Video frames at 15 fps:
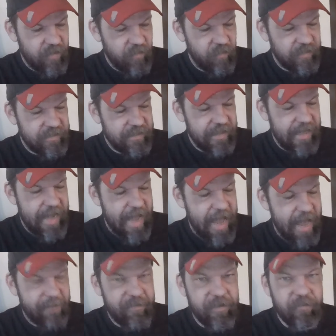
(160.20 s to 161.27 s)
What's going to
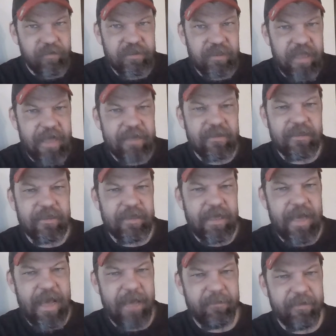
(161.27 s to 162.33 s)
happen? What's likely going
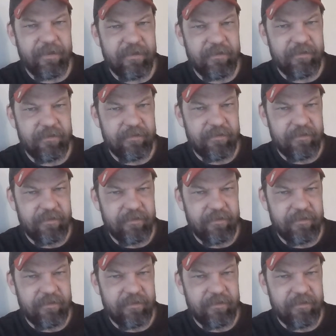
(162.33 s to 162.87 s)
to happen?